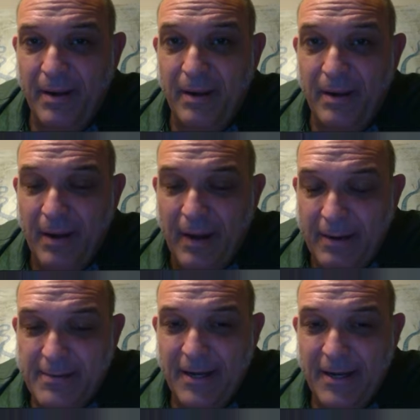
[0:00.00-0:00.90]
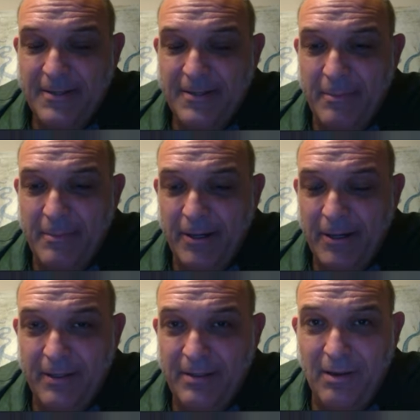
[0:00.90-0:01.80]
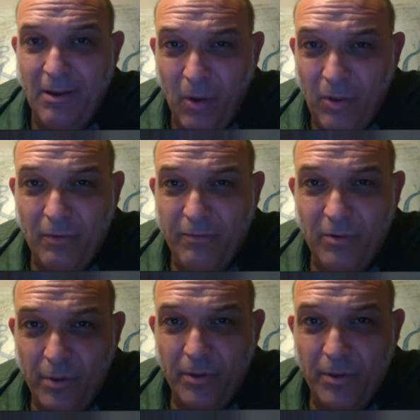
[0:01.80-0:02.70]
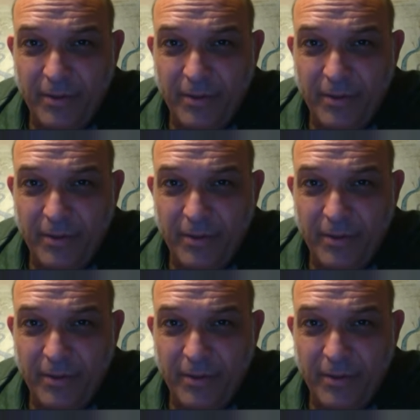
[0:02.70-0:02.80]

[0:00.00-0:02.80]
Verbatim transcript: and, and, and, it's not just America; it's all over the world.